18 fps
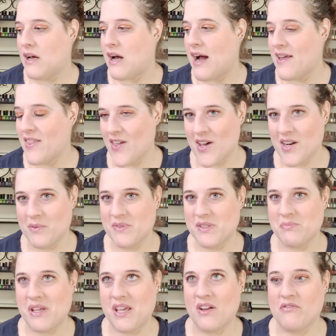I thought it
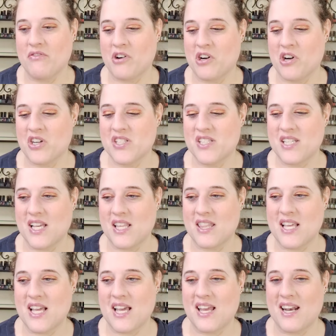was me at first,
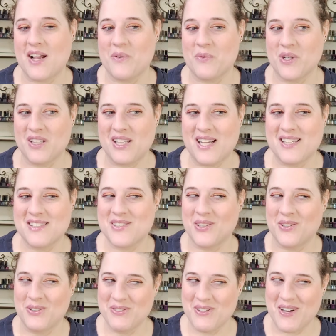and then I realized,
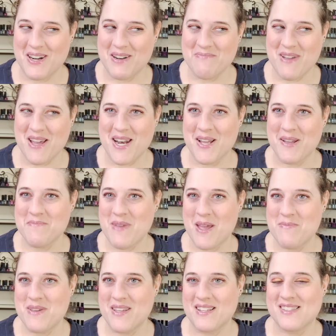hold on a minute,
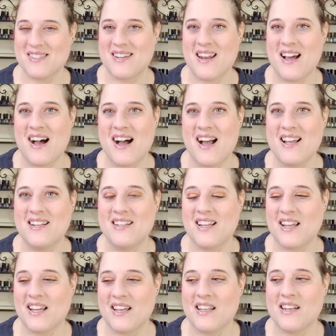maybe it's not.
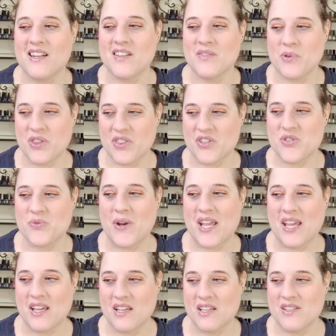And with the
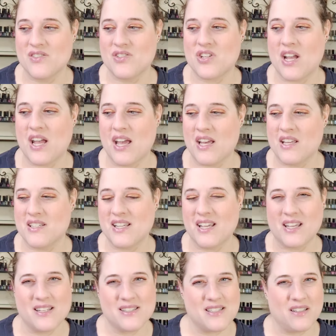shrinkage, and
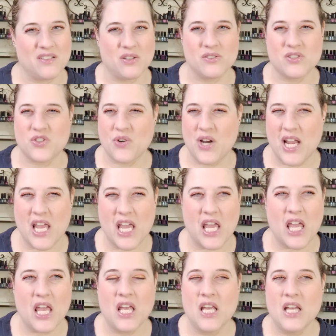it gets a little
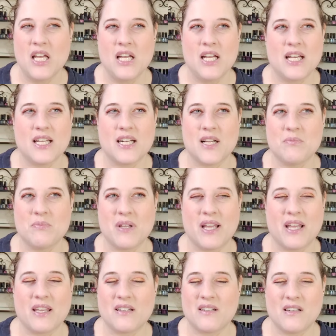stringy, and I'm
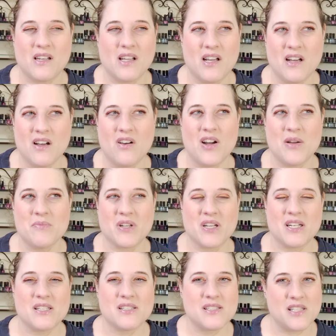like, no, I'm
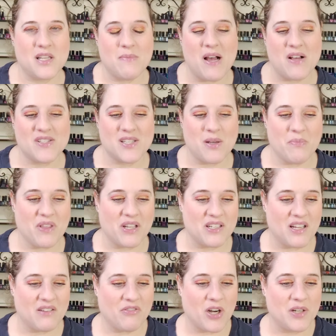going to see about
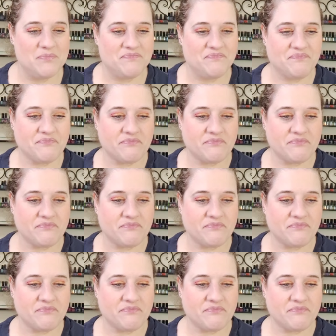something different.